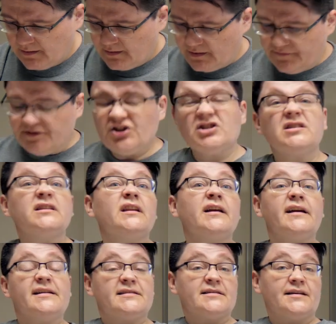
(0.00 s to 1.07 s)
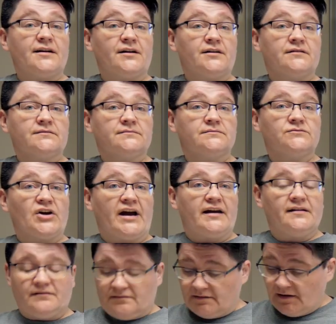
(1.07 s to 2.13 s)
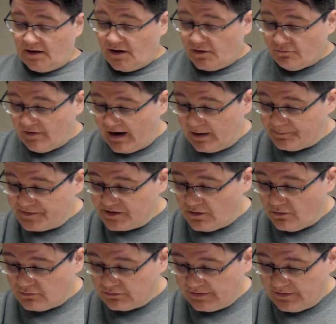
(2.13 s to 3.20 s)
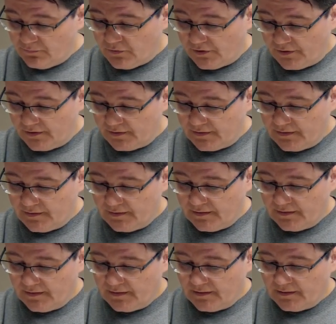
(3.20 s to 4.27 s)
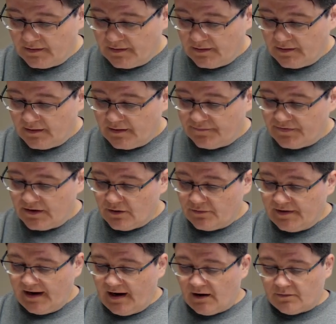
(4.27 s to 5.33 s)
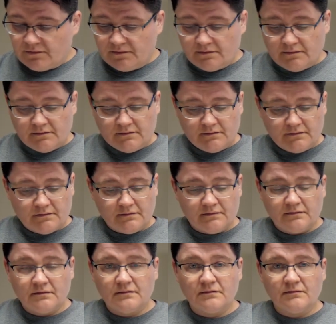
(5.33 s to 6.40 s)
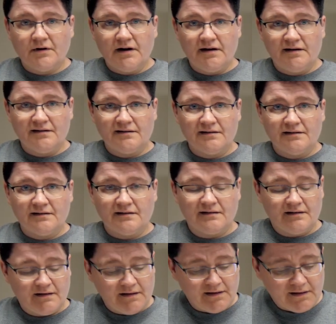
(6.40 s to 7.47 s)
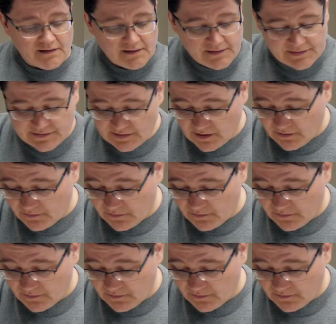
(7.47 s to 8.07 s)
if it just lays there, right? Ramps only work if they go down, right? So